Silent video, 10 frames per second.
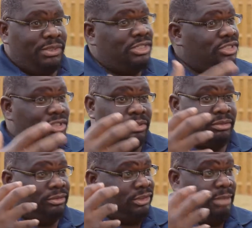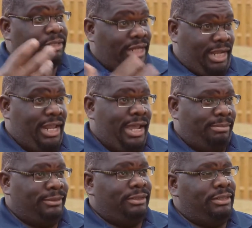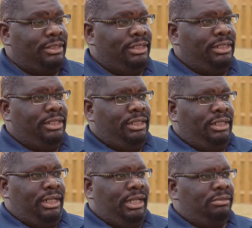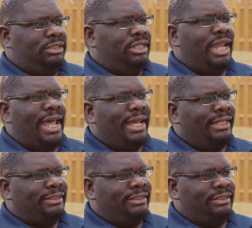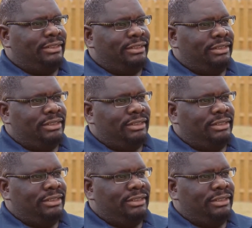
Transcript: We just know something had happened. And it was glass